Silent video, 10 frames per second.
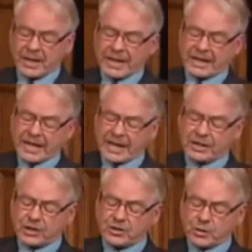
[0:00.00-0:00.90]
and hand
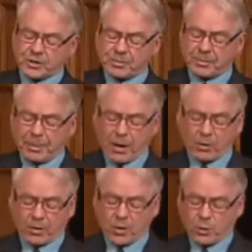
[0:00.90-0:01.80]
endorsement
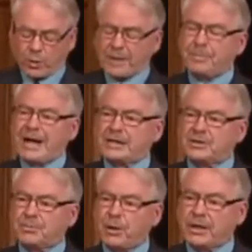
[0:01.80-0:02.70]
power right back to
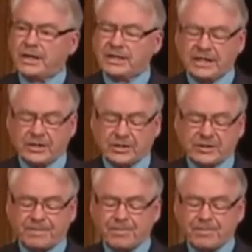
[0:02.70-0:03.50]
party leaders.